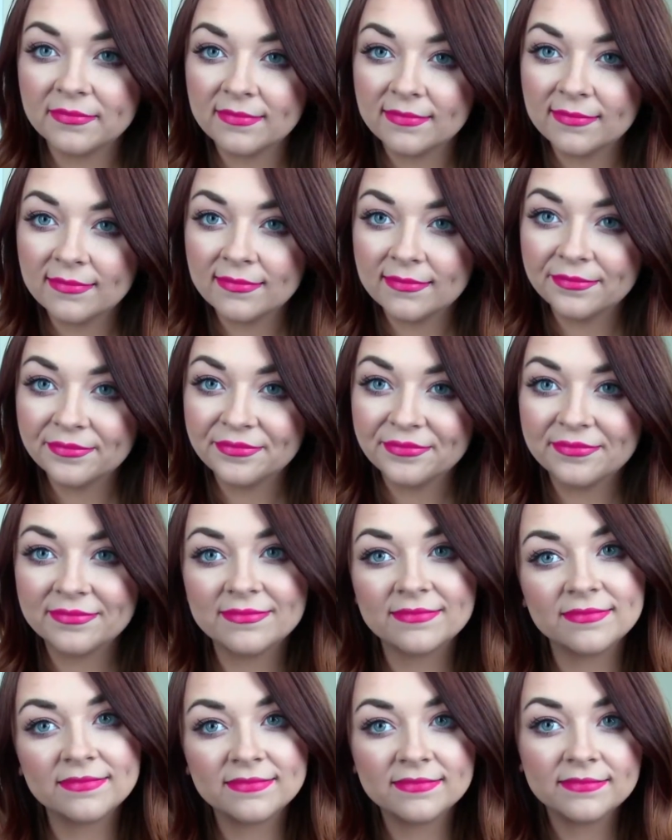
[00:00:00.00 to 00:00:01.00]

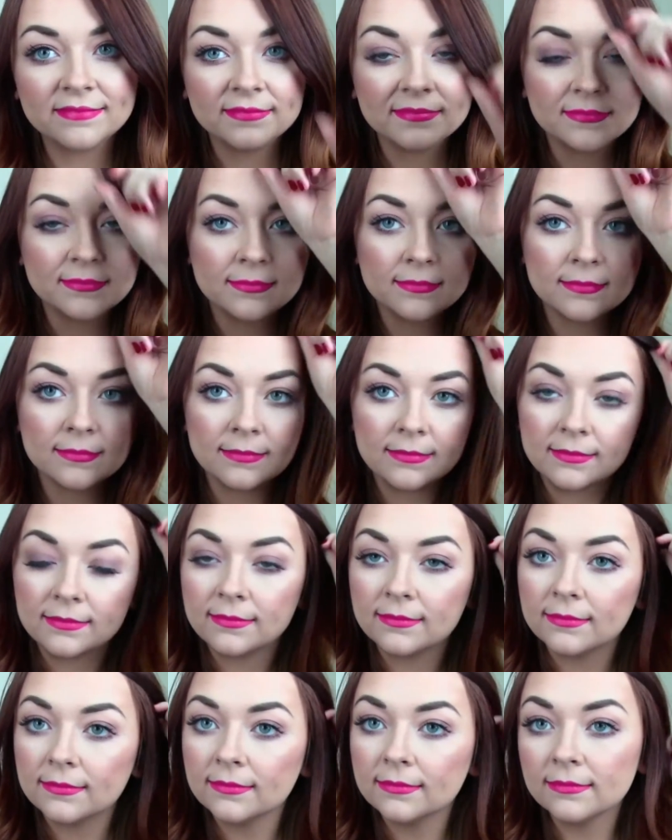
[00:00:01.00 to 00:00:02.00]

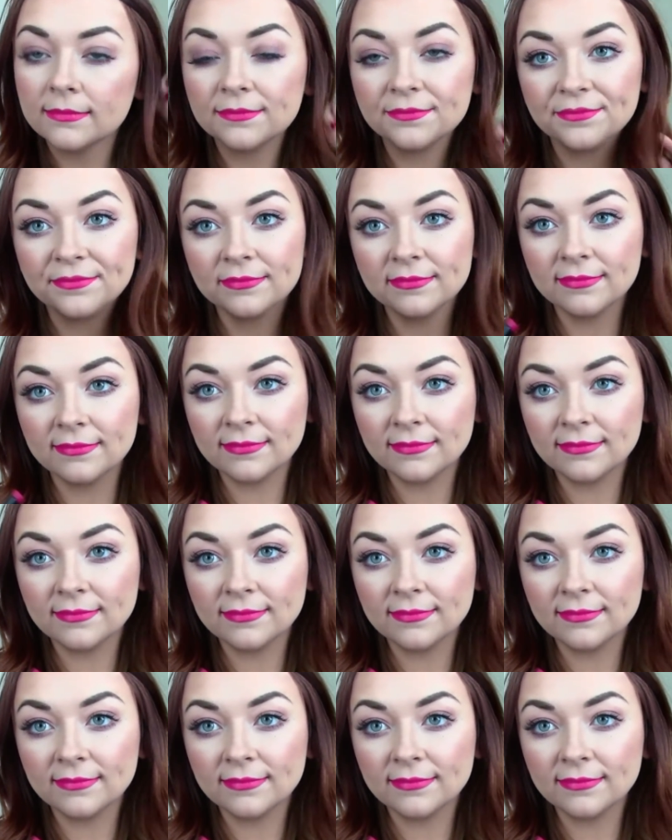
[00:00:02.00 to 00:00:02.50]
Nobody speaks.